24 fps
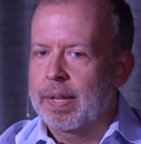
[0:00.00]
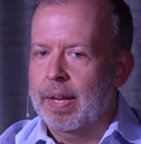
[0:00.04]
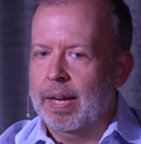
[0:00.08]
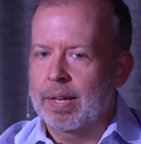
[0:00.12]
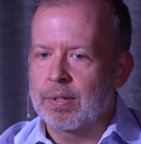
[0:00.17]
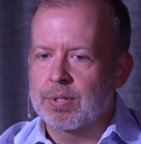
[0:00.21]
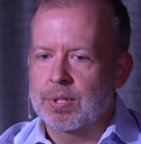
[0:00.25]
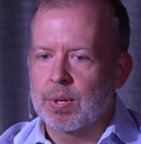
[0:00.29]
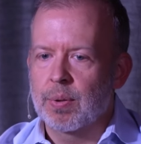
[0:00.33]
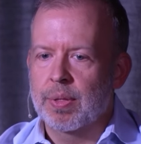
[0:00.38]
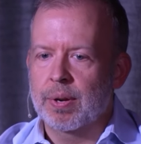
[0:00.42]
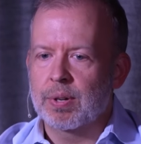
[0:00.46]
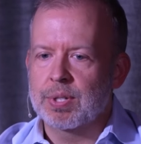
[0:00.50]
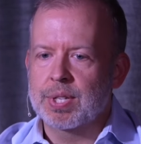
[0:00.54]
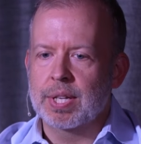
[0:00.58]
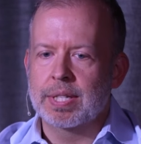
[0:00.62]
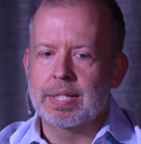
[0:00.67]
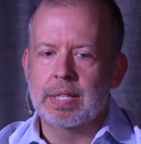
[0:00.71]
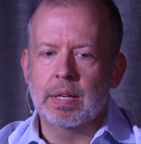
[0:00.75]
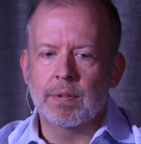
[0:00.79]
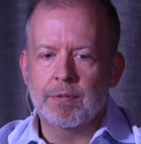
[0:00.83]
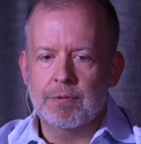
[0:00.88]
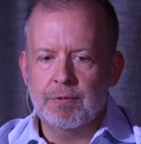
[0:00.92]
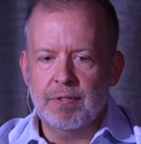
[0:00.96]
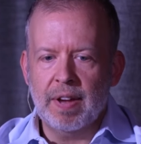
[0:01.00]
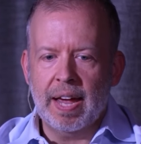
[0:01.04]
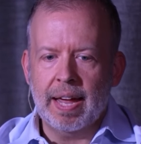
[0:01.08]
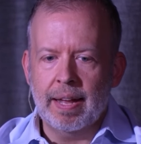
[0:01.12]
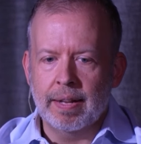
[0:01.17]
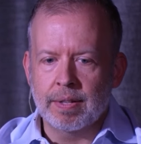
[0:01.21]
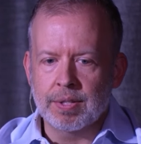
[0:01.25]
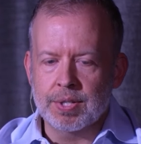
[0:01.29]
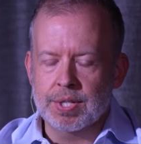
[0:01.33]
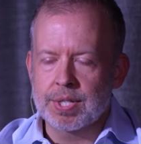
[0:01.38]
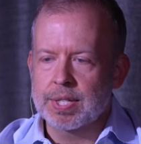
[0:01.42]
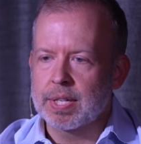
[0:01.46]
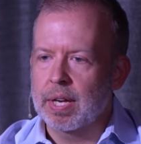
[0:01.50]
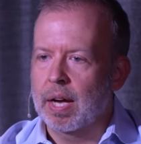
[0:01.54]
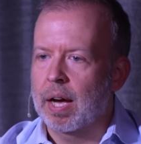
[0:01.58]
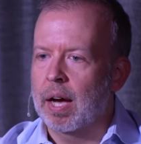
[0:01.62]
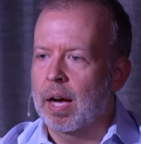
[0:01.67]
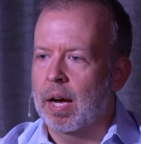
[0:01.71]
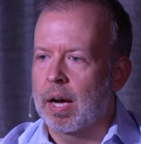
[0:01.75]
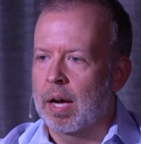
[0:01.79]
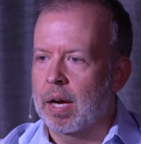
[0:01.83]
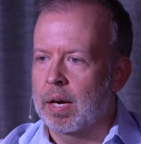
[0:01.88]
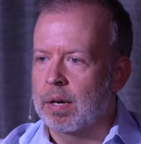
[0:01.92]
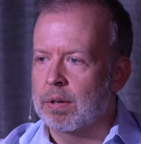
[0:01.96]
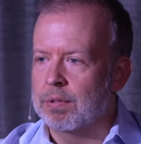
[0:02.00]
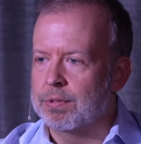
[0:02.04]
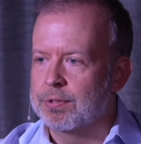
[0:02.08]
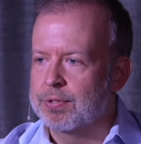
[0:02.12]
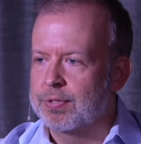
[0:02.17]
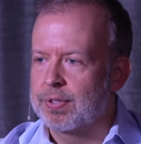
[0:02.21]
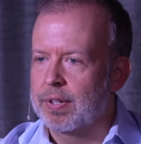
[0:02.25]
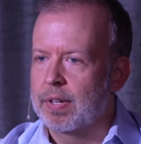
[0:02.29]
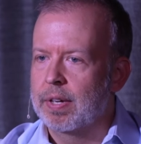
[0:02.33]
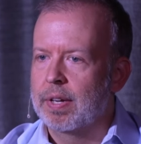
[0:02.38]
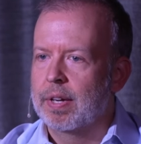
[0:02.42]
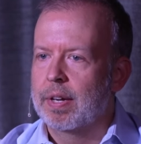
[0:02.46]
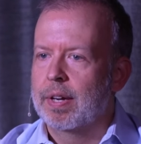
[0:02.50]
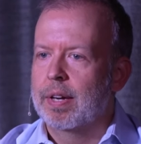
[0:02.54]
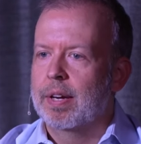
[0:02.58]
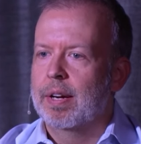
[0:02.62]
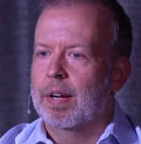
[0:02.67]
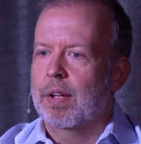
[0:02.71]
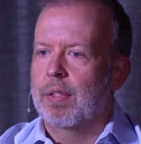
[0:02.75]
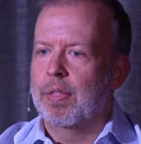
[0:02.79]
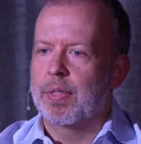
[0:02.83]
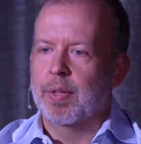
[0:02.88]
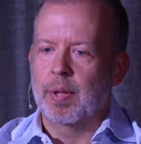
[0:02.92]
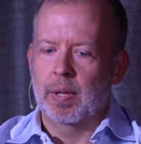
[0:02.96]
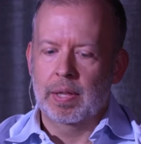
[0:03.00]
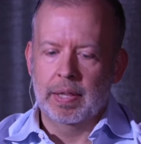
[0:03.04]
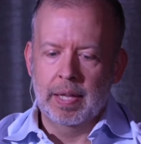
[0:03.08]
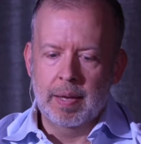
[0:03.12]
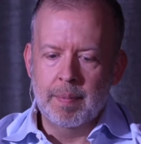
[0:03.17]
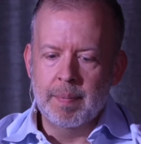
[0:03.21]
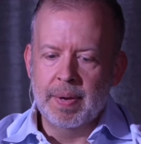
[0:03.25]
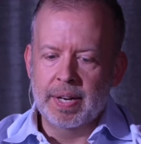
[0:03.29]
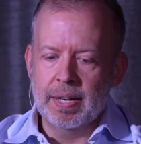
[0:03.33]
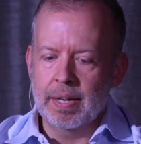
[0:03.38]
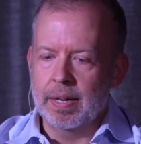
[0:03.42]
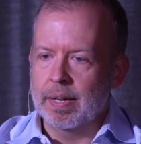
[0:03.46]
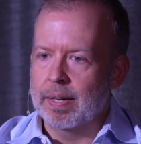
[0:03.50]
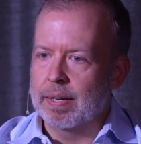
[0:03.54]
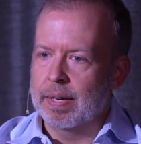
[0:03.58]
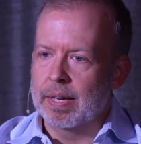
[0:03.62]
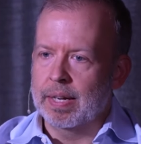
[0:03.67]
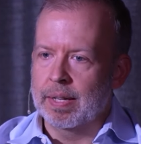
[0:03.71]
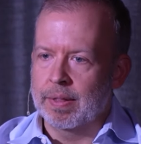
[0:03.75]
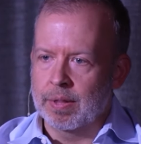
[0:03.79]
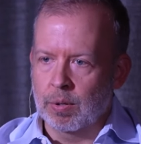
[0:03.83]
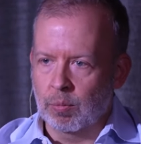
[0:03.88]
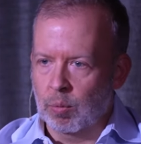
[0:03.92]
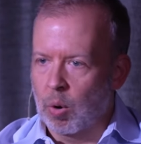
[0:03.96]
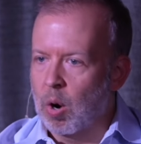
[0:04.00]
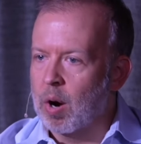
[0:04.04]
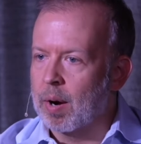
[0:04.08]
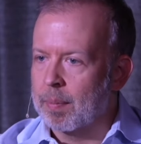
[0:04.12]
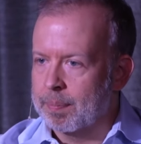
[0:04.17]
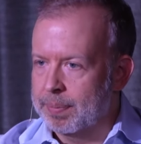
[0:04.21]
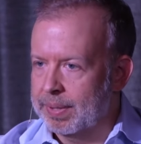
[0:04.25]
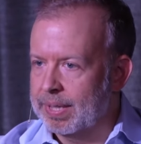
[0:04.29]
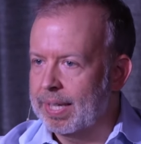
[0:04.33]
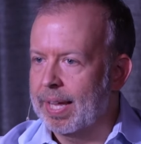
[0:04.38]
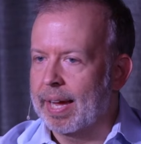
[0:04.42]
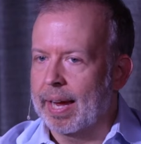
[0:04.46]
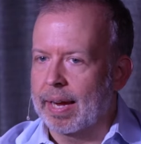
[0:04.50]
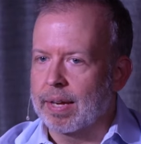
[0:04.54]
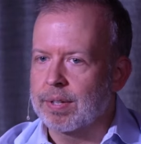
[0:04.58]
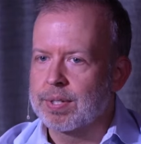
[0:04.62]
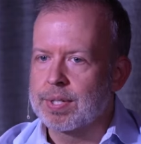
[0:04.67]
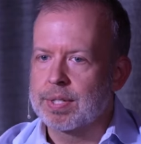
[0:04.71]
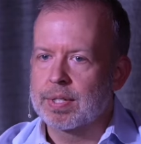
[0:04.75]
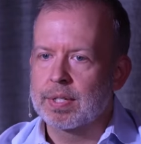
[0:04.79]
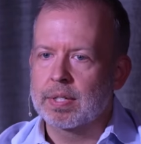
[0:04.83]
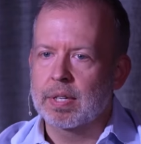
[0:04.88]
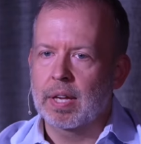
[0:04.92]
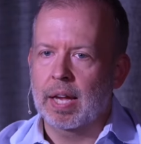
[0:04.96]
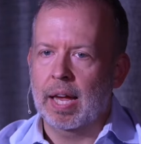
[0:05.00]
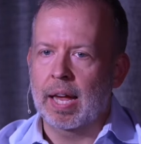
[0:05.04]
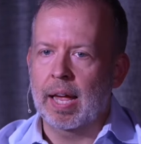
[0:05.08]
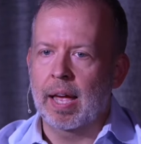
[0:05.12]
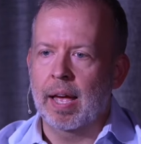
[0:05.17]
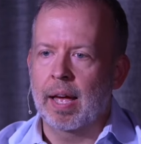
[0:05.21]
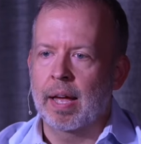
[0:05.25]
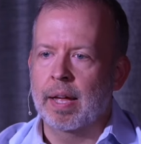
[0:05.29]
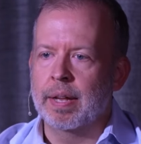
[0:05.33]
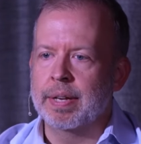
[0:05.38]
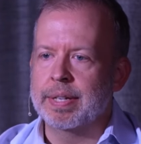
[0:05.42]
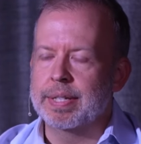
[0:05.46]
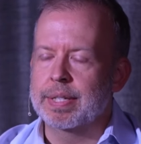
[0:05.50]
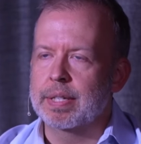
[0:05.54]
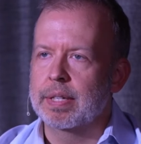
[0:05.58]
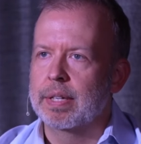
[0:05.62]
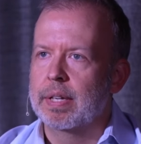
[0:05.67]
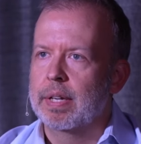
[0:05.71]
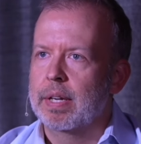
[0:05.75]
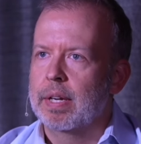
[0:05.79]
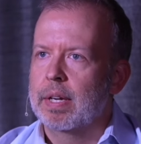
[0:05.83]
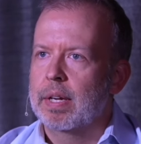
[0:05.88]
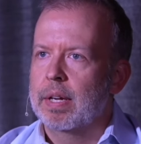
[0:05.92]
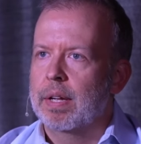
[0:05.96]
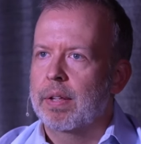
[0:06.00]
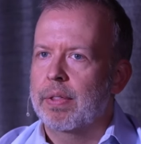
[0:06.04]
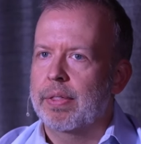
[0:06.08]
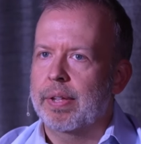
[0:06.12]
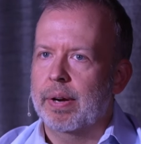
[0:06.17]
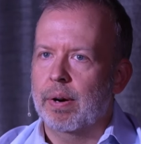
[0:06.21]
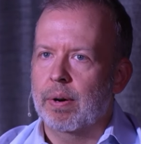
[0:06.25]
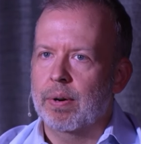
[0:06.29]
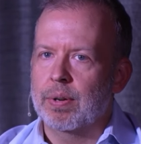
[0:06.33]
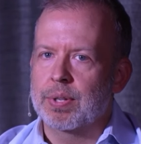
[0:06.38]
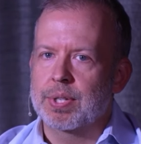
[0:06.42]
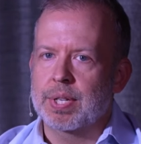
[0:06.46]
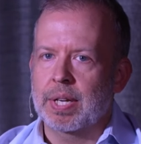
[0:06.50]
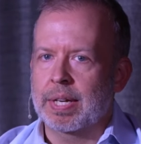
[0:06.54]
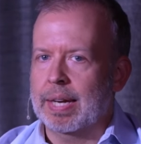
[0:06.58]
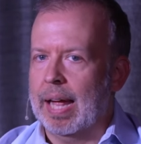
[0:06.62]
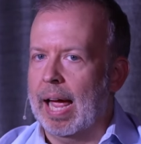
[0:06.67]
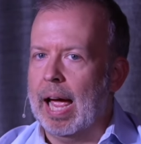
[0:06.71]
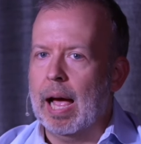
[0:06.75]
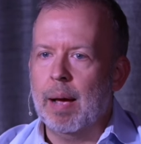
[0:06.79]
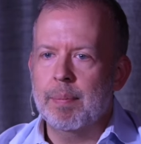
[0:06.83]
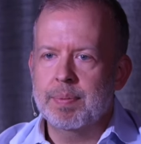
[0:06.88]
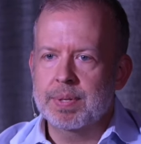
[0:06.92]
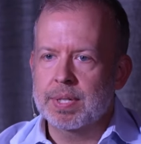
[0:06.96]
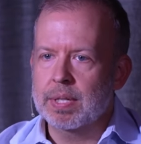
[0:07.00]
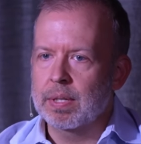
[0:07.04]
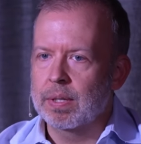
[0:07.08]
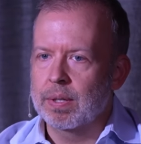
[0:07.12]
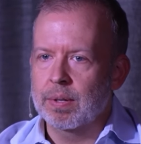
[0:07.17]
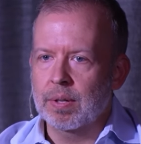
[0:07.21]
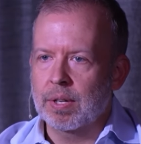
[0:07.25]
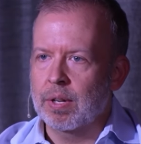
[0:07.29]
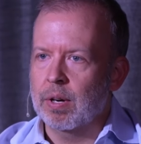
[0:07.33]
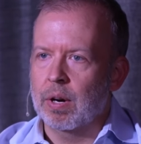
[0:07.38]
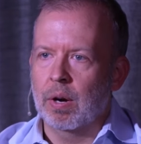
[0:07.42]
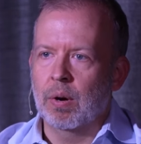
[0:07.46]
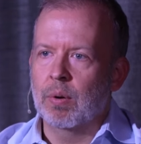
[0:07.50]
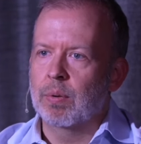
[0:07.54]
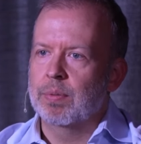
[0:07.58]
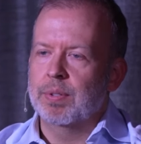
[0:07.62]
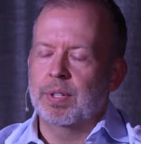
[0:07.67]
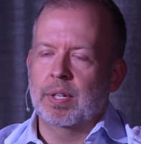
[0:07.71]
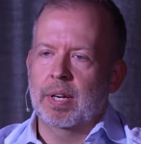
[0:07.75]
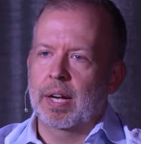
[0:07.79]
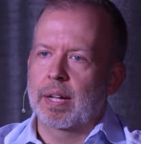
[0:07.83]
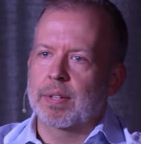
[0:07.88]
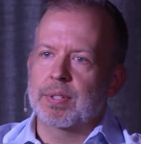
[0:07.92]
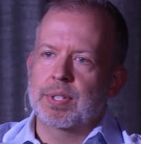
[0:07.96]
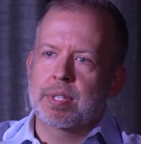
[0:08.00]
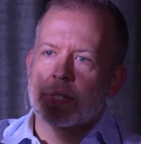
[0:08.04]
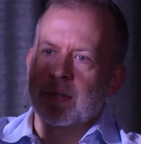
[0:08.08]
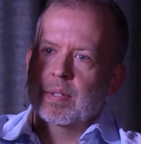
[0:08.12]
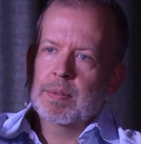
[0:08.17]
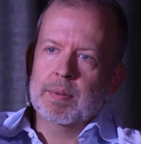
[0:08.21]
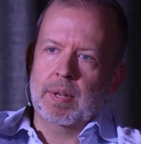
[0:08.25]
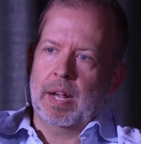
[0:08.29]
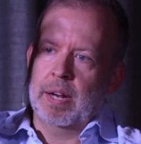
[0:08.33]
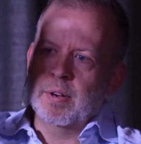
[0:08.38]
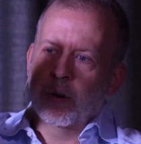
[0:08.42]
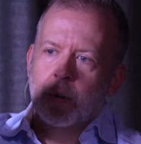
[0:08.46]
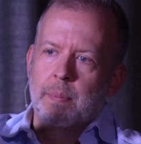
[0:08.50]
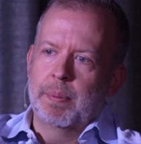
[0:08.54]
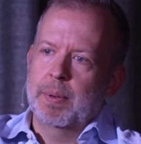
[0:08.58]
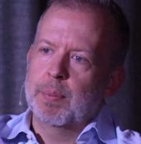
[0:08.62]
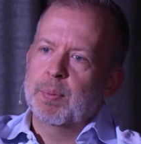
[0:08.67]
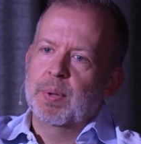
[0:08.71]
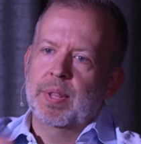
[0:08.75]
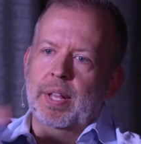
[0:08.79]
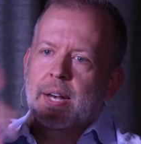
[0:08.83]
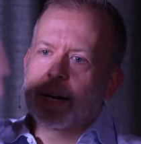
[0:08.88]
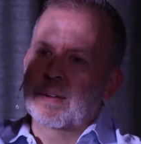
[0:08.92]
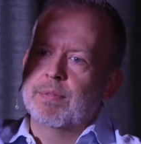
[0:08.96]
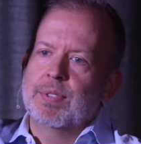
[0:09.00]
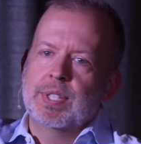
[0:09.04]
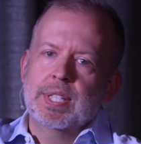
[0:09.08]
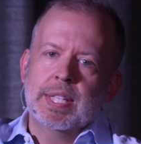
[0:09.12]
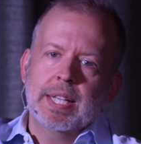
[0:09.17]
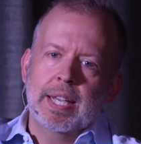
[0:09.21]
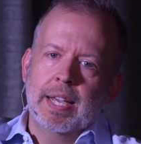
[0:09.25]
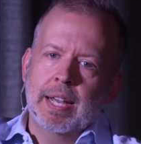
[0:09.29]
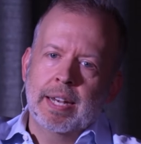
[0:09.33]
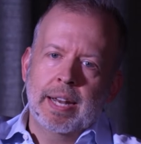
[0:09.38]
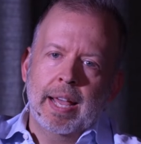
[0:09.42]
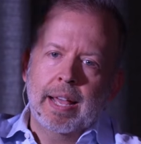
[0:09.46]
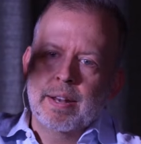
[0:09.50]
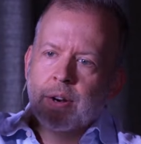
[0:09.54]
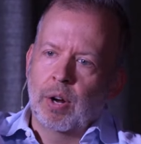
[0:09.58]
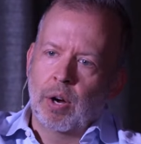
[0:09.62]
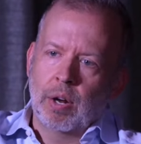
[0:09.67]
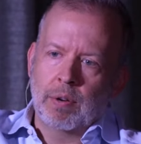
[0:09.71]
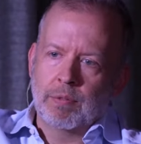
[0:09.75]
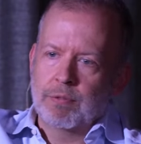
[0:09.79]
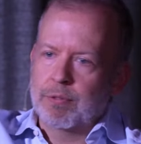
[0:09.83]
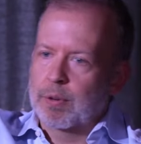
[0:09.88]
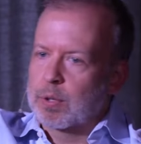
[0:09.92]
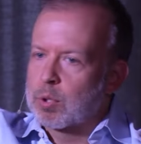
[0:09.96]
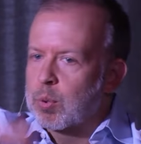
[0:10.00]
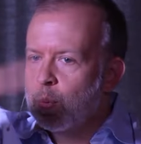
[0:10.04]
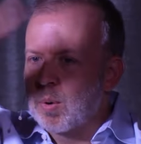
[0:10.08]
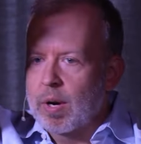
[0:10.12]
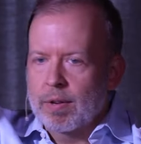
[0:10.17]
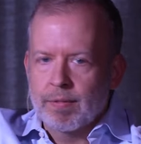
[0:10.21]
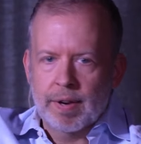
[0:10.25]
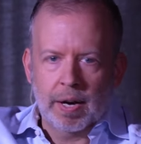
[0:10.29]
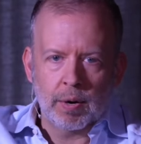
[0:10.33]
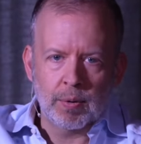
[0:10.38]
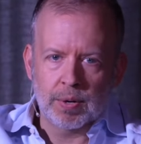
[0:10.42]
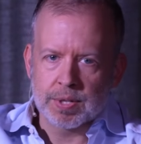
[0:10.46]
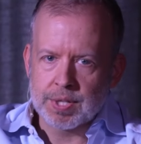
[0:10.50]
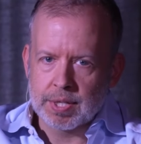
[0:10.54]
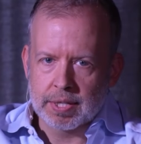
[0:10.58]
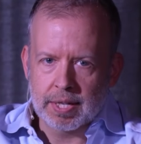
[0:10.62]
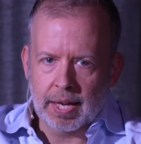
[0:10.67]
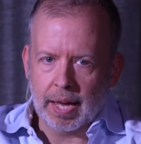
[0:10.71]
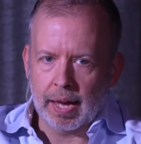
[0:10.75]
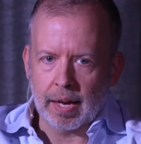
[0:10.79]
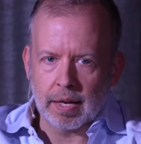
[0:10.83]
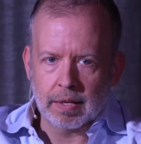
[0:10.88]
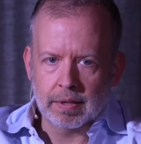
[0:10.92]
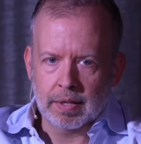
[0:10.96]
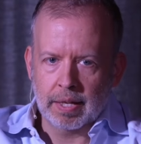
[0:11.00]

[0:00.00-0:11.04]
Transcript: And so there's a defense of the limited in the wrong place. And there's an absolute, you know, you got, I know people that have CNN on for 12 hours a day.